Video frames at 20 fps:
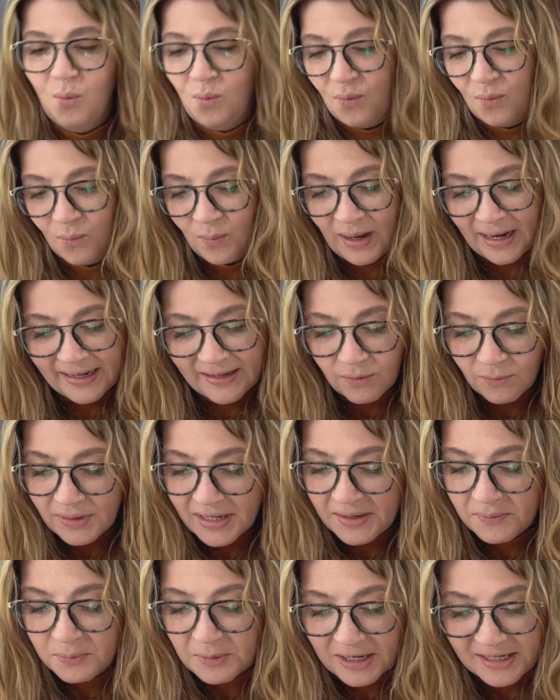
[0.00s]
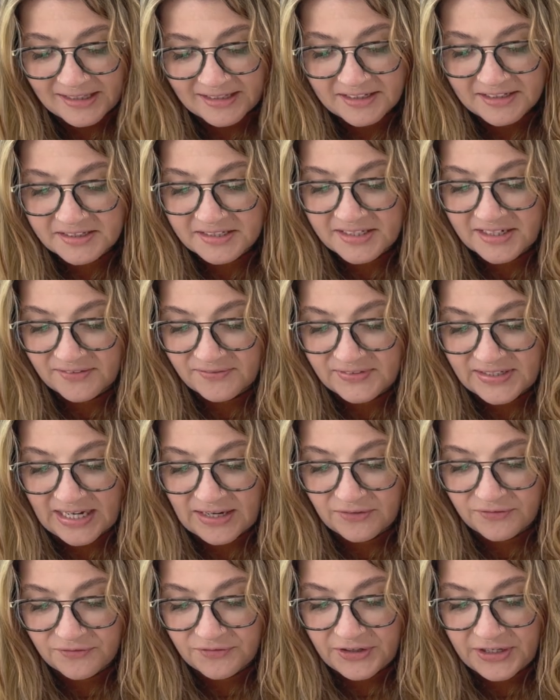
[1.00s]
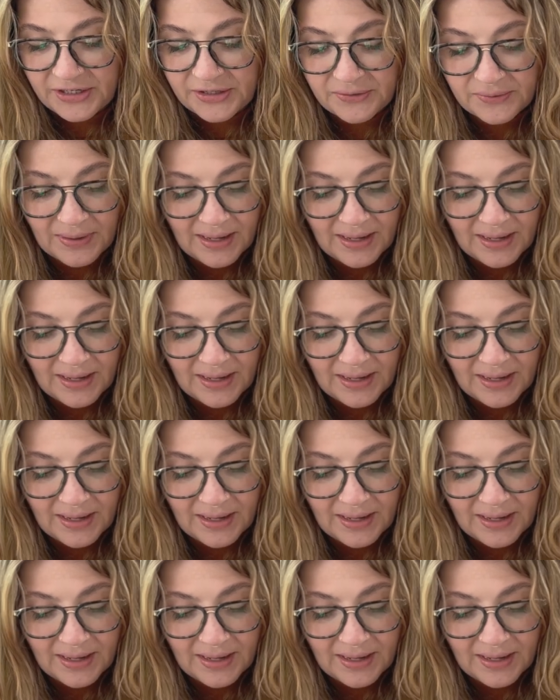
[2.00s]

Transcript: why don't I write this stuff down for you?